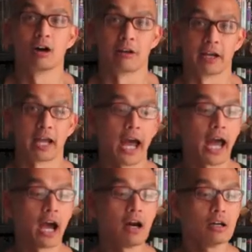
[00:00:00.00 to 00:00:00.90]
All right,
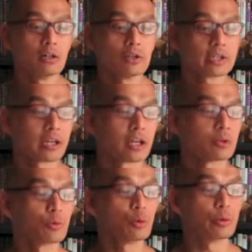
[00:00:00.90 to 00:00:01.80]
how
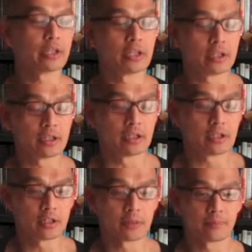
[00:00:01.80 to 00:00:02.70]
can
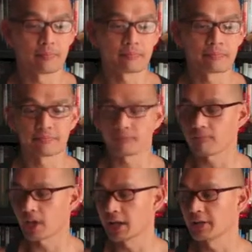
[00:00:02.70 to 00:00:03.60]
we,
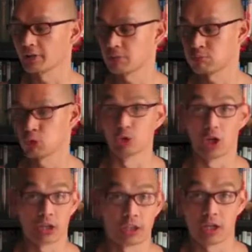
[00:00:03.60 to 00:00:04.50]
I guess,
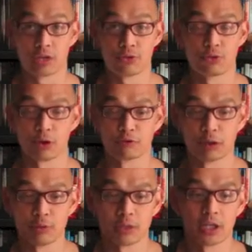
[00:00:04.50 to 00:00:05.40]
prolong the life of our
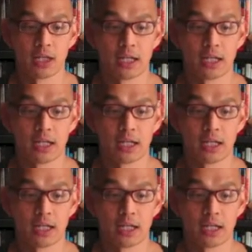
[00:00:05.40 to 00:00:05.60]
rope?